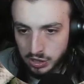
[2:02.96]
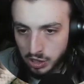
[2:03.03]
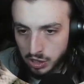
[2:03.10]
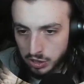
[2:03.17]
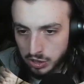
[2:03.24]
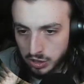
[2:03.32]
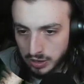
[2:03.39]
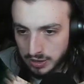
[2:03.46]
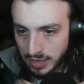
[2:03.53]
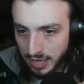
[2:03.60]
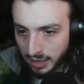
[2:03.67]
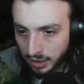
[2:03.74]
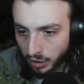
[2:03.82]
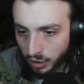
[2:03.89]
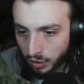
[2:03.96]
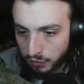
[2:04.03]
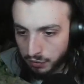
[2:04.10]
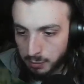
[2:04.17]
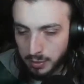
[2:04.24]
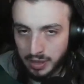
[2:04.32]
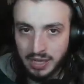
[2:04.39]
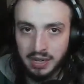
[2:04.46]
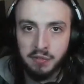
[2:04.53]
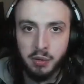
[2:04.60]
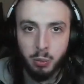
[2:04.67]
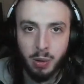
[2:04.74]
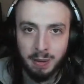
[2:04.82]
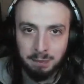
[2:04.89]
surgically taken off and been
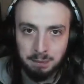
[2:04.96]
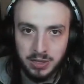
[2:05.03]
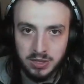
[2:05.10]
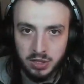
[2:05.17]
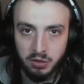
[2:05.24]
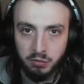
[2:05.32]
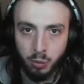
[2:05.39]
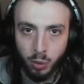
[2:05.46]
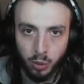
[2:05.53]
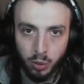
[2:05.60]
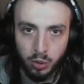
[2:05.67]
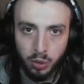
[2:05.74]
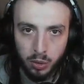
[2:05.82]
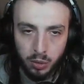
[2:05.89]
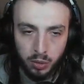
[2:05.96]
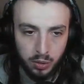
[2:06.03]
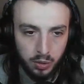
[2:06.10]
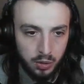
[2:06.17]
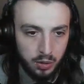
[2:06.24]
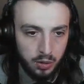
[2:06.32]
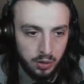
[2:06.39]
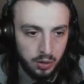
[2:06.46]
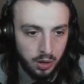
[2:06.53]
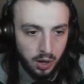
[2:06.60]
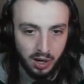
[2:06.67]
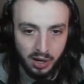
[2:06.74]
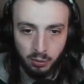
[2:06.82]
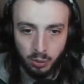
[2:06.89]
given weapons of war.
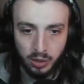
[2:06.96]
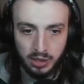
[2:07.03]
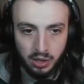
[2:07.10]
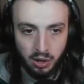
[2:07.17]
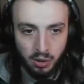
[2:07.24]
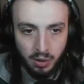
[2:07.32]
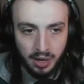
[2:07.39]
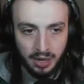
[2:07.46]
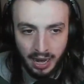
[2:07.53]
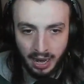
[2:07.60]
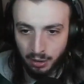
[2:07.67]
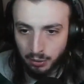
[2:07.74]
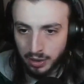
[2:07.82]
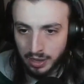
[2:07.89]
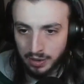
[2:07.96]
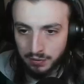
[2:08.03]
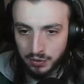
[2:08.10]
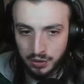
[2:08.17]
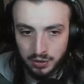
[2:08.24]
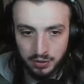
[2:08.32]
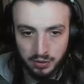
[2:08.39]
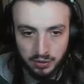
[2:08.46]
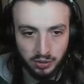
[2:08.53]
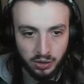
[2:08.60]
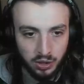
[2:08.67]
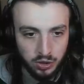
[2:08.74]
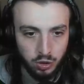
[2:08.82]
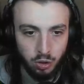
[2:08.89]
I want to know how they even
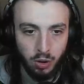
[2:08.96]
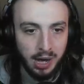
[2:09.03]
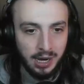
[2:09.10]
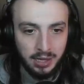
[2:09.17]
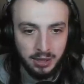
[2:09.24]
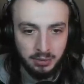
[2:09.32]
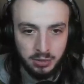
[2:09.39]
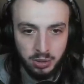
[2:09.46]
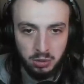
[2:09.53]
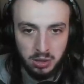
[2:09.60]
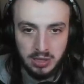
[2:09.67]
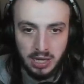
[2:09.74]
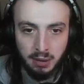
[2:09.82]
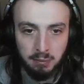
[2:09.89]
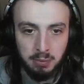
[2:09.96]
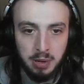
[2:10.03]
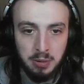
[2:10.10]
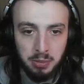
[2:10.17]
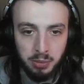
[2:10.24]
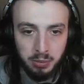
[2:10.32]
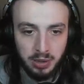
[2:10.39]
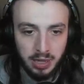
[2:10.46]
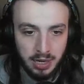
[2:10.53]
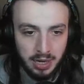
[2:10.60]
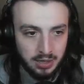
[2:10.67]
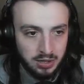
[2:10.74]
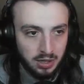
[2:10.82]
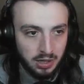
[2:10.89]
got trained them to attack people with their
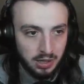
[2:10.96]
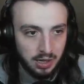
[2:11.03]
legs like